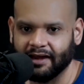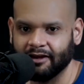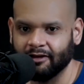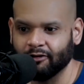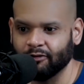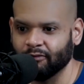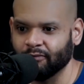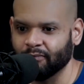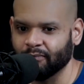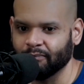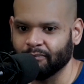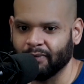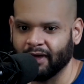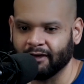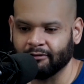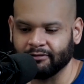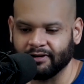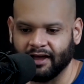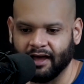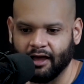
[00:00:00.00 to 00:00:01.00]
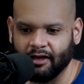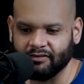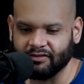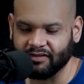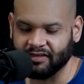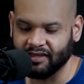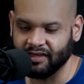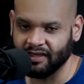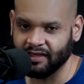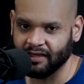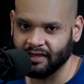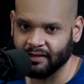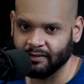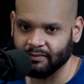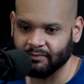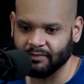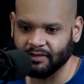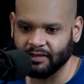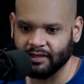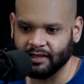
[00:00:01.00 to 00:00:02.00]
I know back when I was a
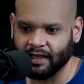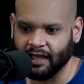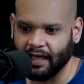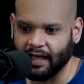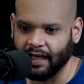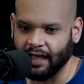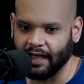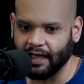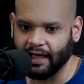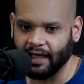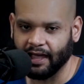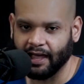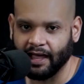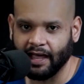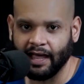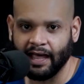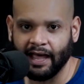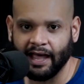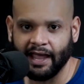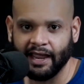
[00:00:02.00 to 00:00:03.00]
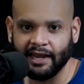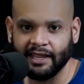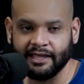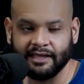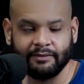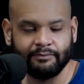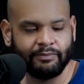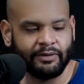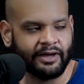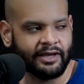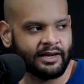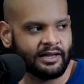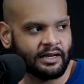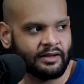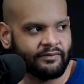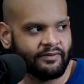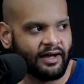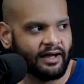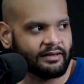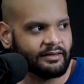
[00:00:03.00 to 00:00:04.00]
kid, it got highly
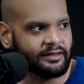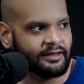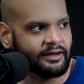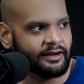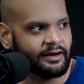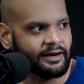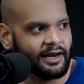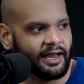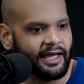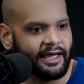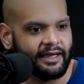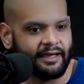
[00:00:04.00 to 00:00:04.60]
competitive out there.